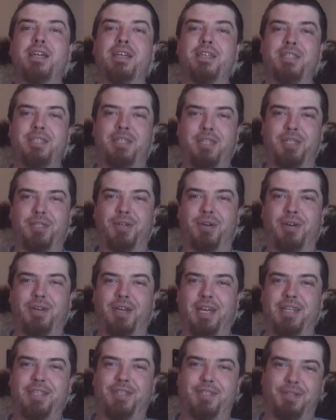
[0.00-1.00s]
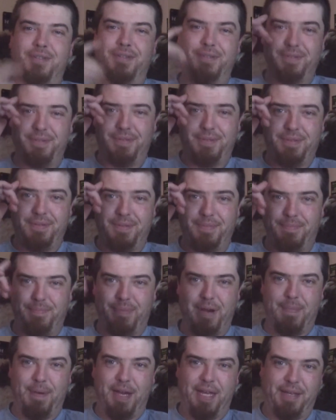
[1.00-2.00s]
See you all again soon.
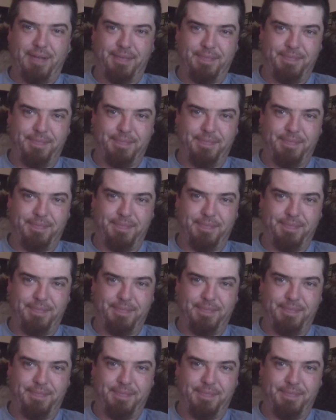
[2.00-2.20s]
Bye bye.